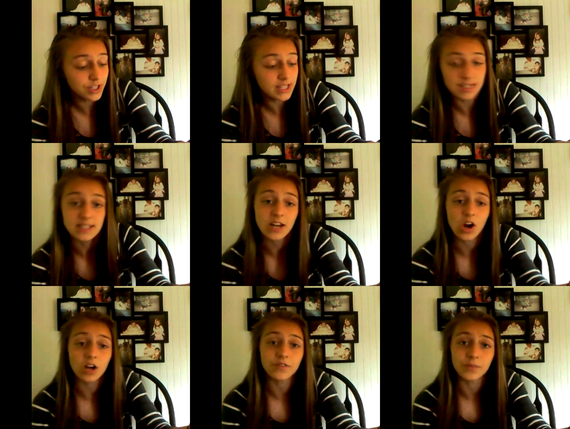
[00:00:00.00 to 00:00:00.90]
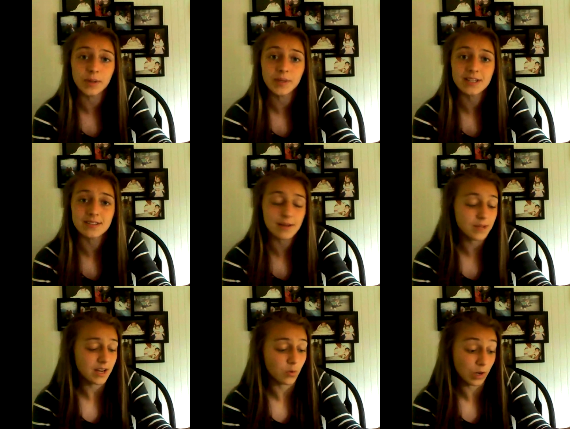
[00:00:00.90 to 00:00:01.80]
really isn't that hard for me because I'm
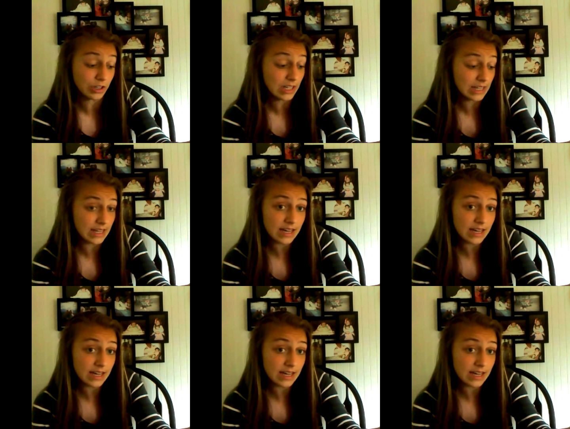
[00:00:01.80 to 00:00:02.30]
kind of weird like